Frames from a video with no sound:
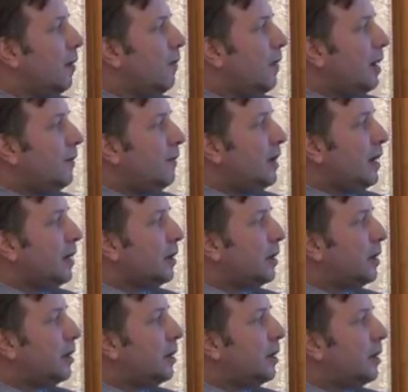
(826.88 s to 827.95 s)
When we are
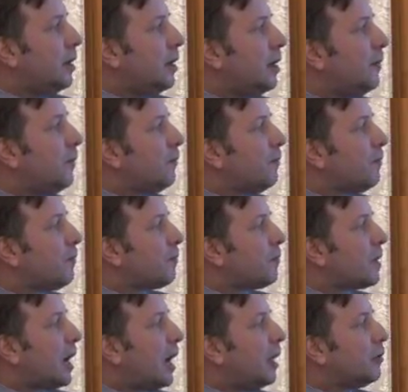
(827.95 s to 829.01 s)

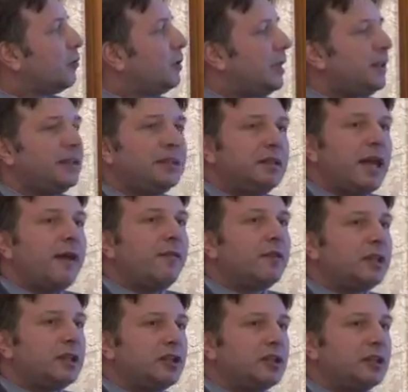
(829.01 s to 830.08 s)
calculating the
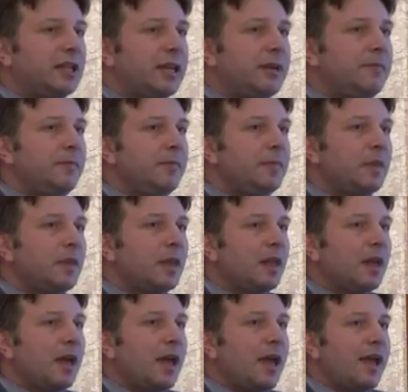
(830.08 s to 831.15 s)
average claim,
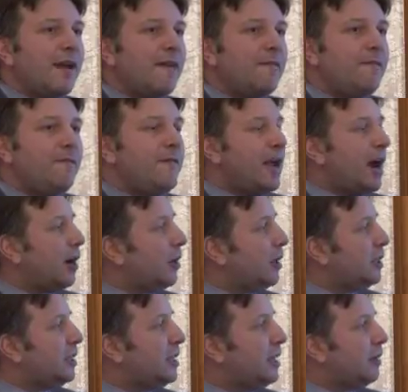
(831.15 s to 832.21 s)
we are
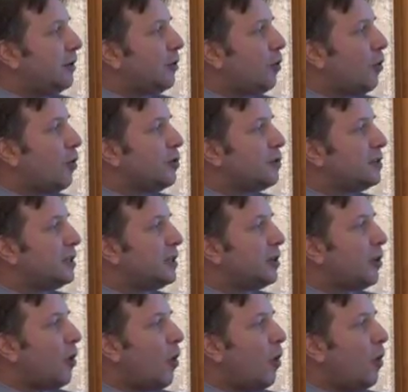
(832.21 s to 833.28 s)

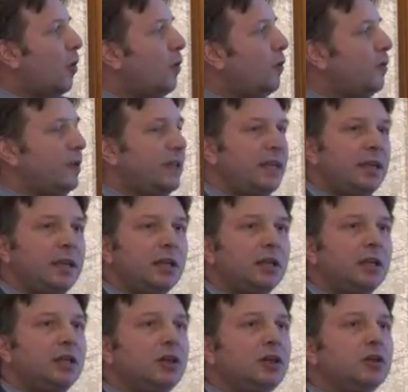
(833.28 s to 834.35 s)
consider only
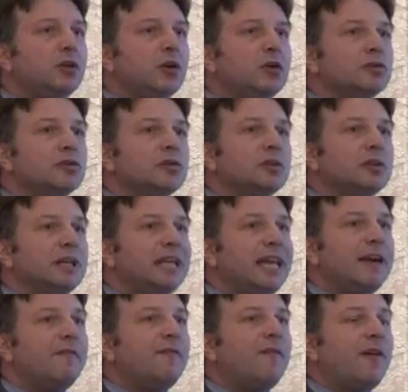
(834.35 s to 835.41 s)
the closed
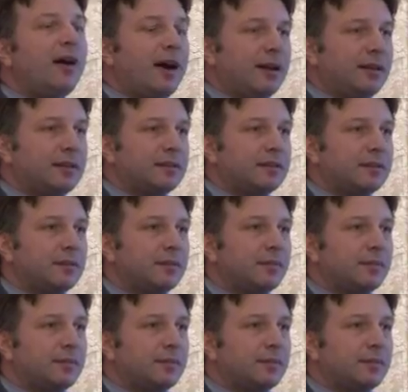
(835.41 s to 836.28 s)
claim files.